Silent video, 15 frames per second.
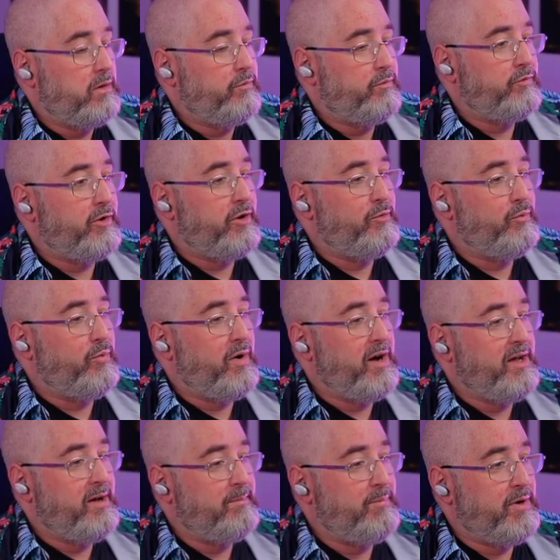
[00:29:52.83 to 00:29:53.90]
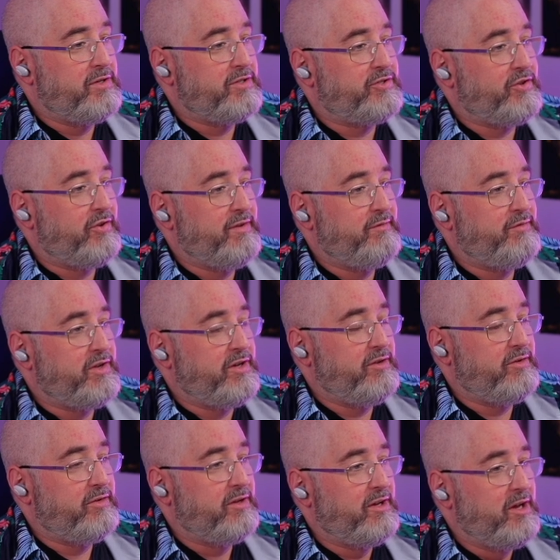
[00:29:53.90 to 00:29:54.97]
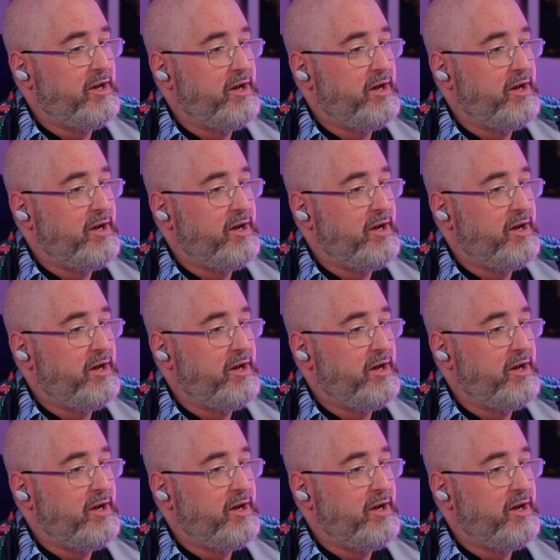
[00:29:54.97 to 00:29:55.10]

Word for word: No way, a bird's eye view.